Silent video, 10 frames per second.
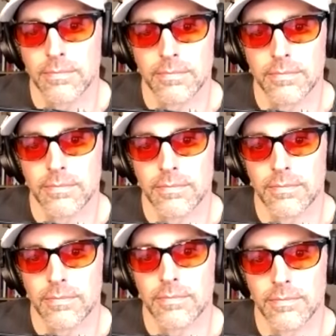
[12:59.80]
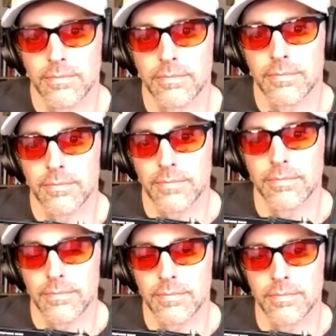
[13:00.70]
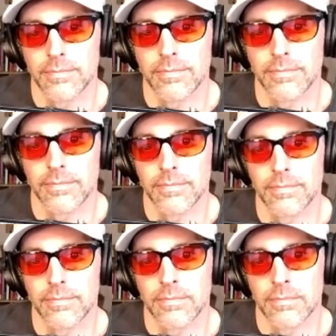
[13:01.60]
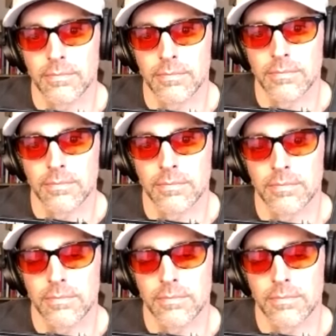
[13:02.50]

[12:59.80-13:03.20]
(not speaking)